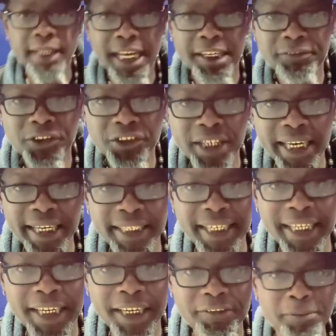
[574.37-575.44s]
Thanks for checking
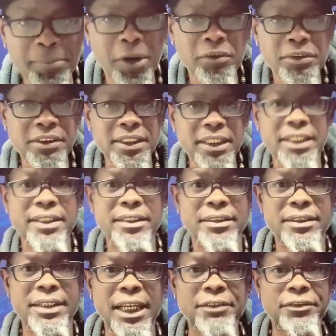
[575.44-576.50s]
in from
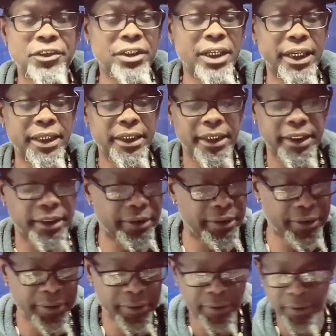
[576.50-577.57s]
overseas. Thanks for checking
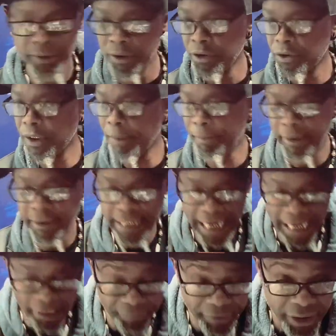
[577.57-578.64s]
in. So let me
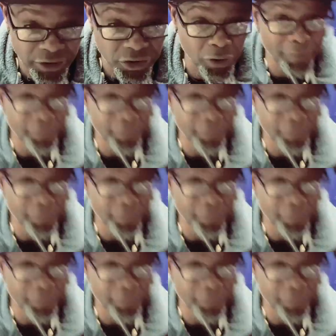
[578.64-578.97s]
dive in.